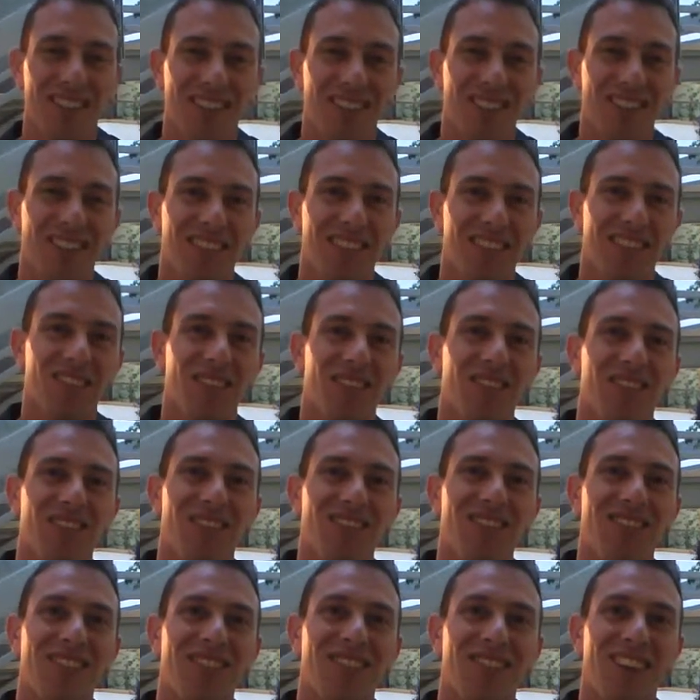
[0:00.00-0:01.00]
Now currently,
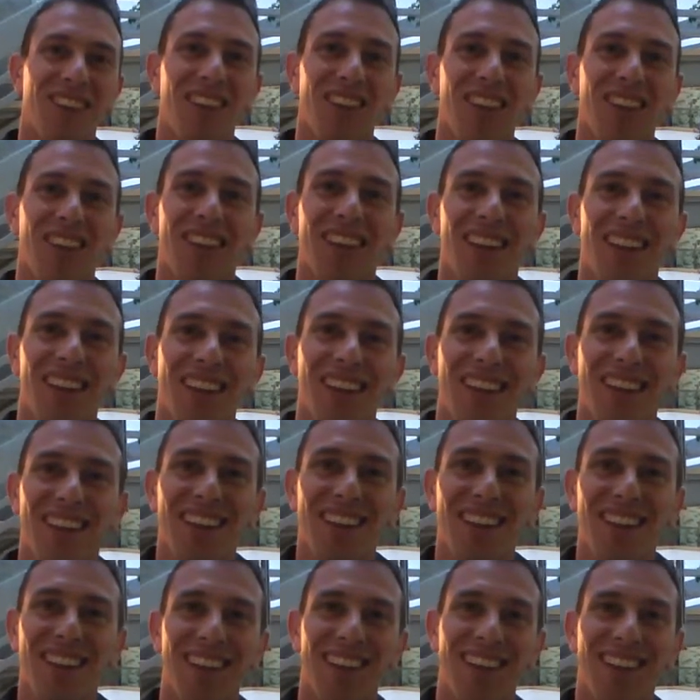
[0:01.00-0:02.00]
or in the
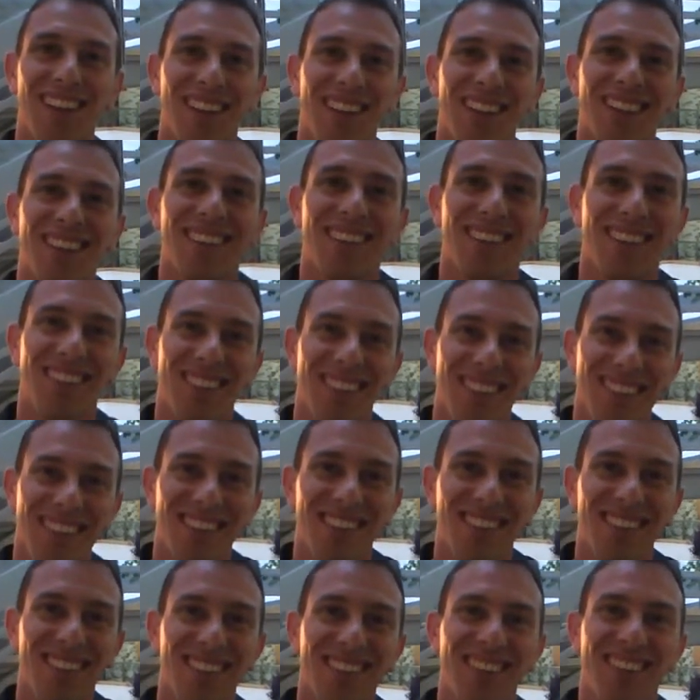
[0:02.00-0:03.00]
past year
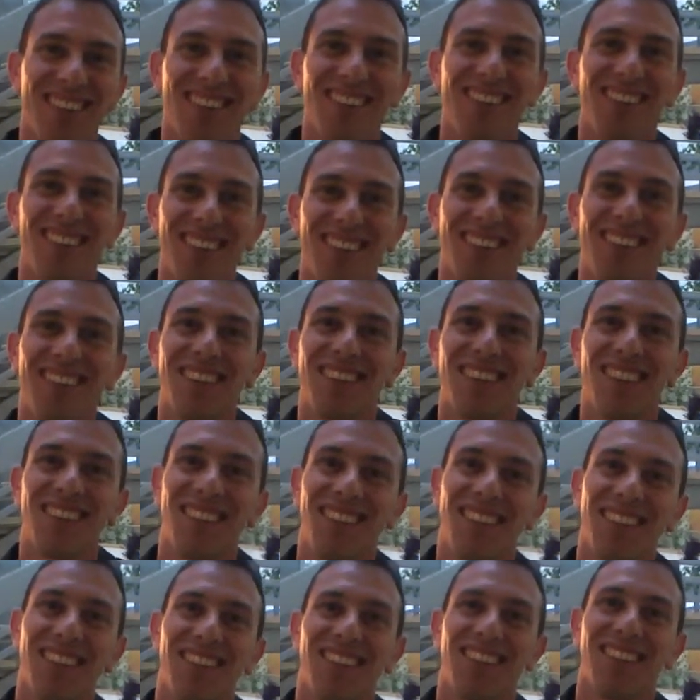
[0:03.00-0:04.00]
or two, there's been a lot
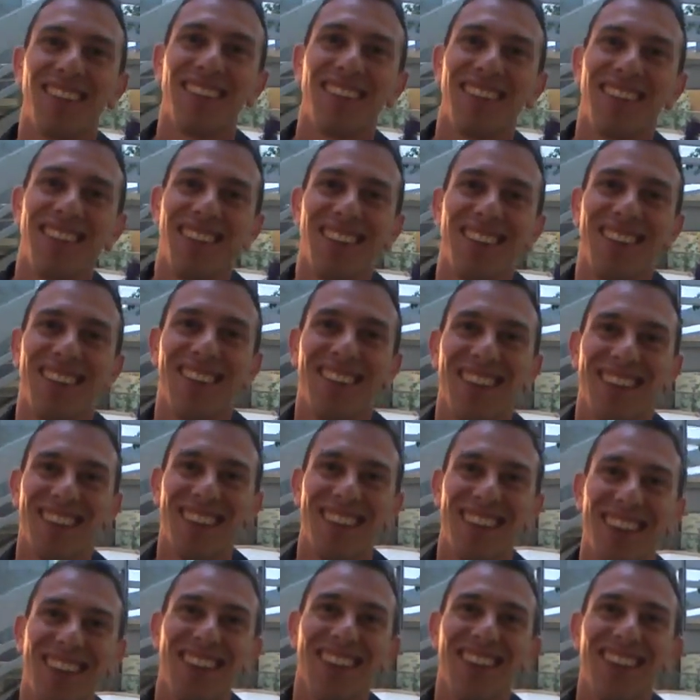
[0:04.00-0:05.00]
of
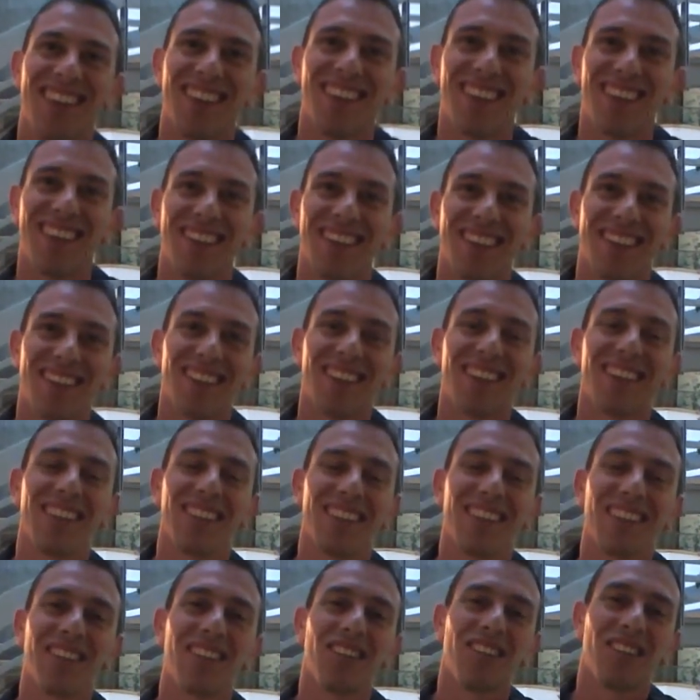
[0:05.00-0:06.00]
talk about social media,
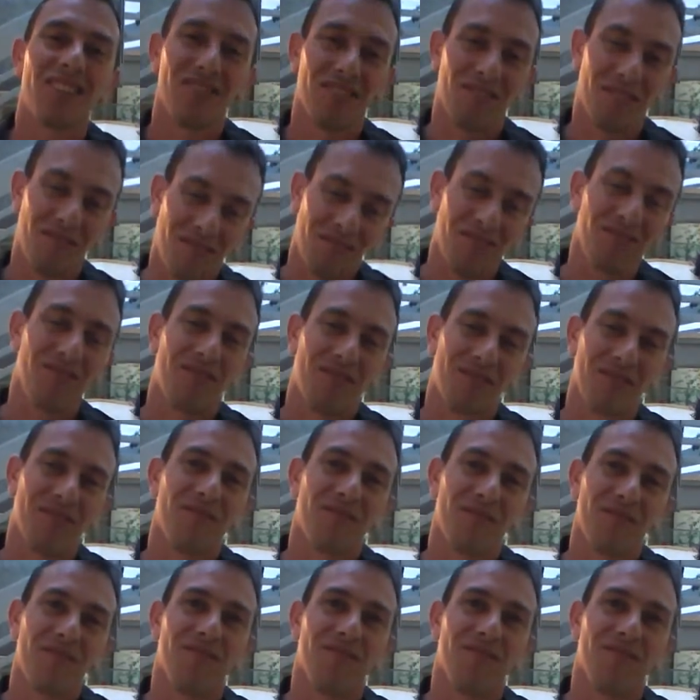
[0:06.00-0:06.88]
social networks,